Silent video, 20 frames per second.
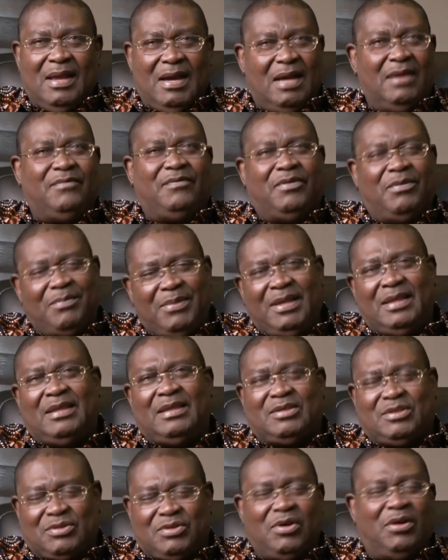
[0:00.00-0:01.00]
And for me,
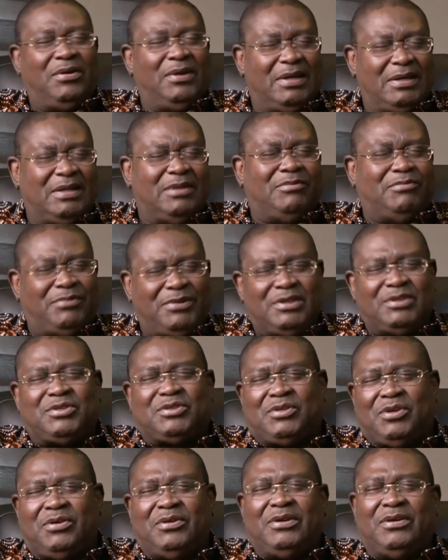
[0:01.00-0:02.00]
the story, the real
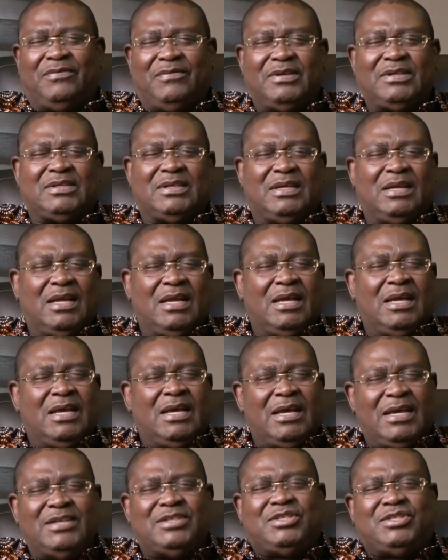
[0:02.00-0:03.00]
story of this
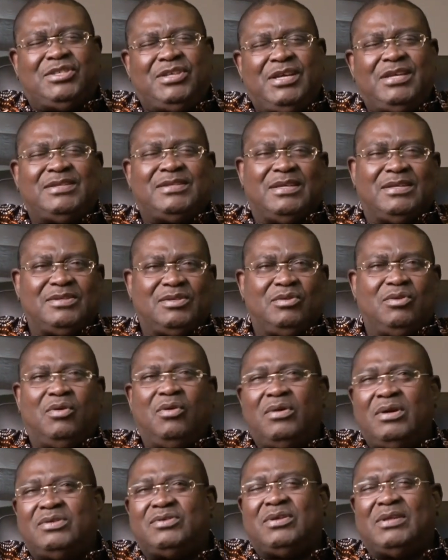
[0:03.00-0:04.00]
is Jesus
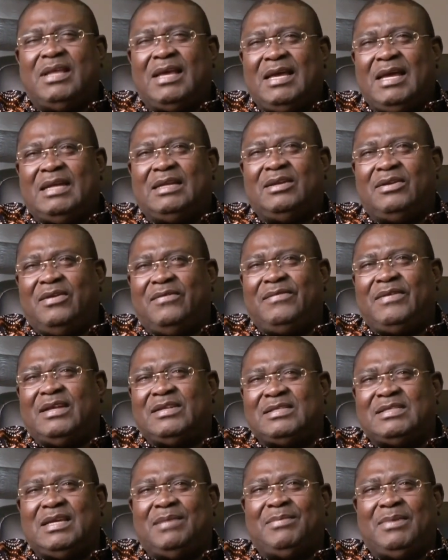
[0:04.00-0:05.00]
going to the Garden of
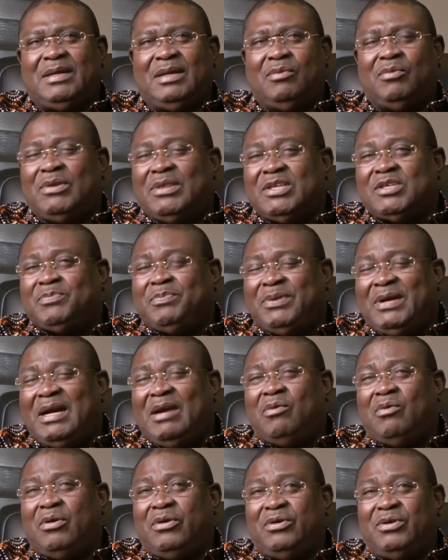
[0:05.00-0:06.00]
Gethsemane with his
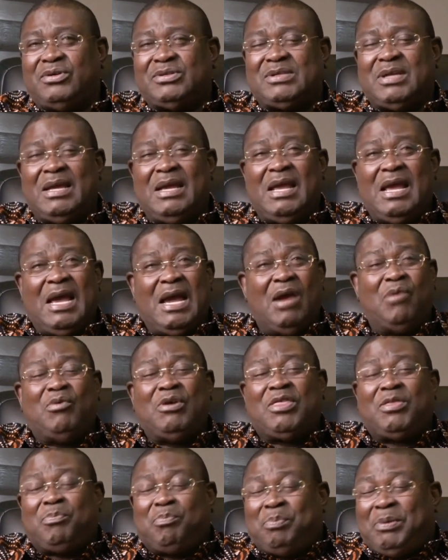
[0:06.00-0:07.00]
prayer warriors and
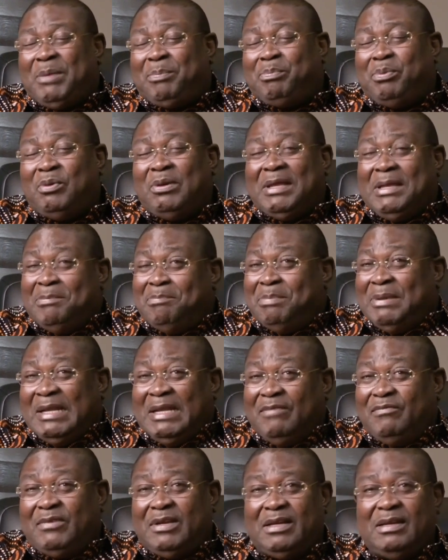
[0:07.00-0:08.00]
with people he
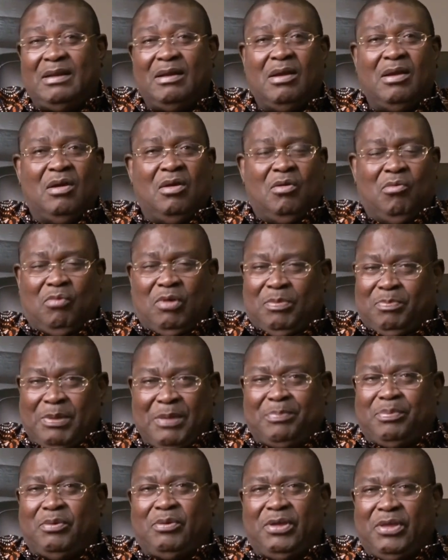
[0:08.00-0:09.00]
believed in, with
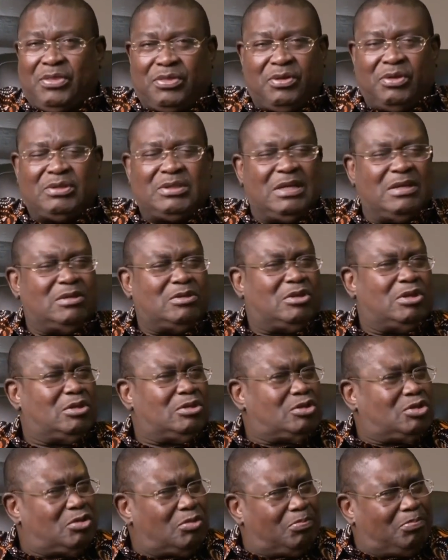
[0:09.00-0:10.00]
people he thought they, they
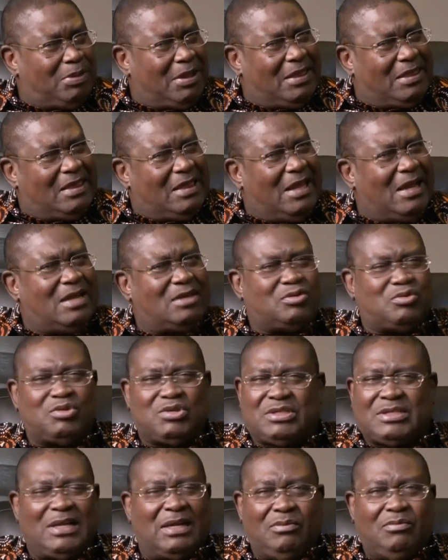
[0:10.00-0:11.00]
should be there to
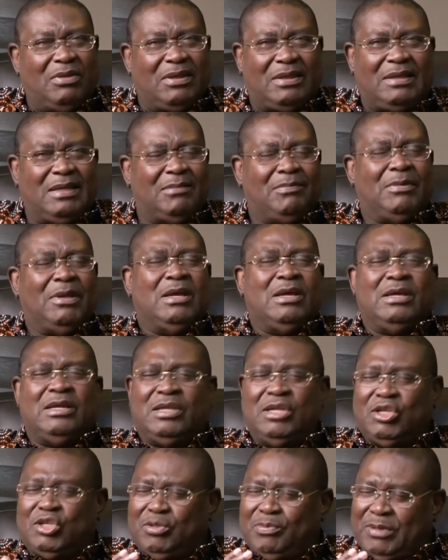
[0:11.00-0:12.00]
stand with him,
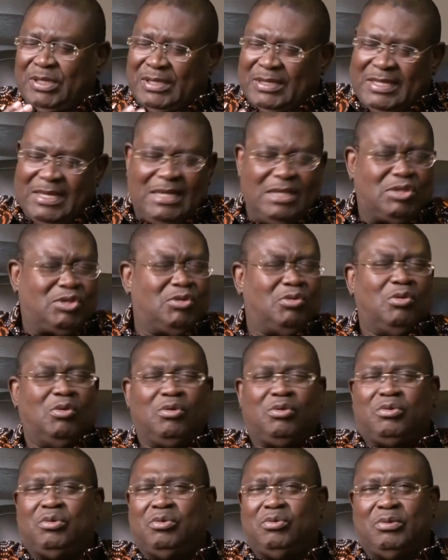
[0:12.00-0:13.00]
they should be there to
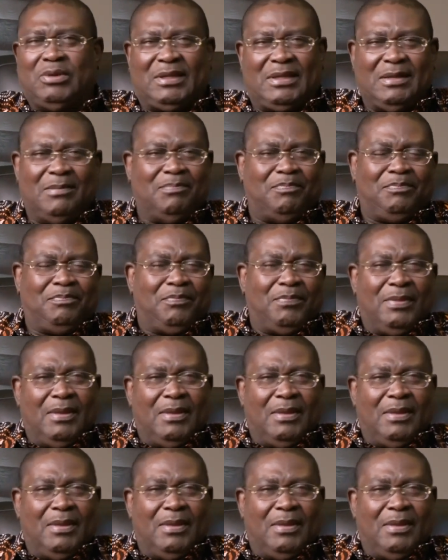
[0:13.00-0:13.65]
go through with him.